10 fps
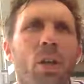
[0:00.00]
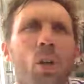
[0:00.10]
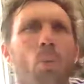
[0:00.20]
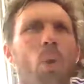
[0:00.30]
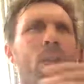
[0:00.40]

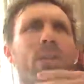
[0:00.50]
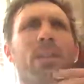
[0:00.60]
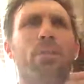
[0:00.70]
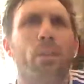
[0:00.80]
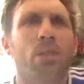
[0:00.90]
when you take your
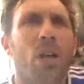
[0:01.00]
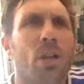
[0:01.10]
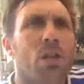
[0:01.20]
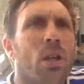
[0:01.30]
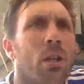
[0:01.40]
first
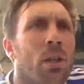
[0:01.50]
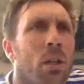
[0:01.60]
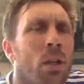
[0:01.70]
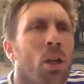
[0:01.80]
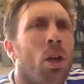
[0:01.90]
touch.
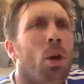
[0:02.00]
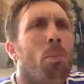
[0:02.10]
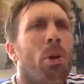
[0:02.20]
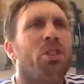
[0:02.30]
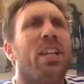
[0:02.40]

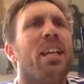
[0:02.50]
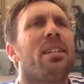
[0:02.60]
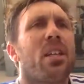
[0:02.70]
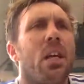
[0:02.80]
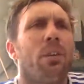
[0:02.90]
Put the
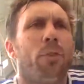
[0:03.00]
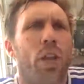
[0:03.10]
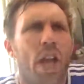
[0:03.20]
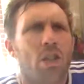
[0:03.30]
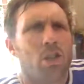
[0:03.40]
inside of your foot,
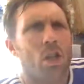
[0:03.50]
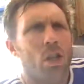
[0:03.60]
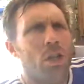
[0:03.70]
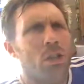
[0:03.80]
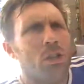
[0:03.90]

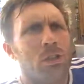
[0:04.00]
Ainsley.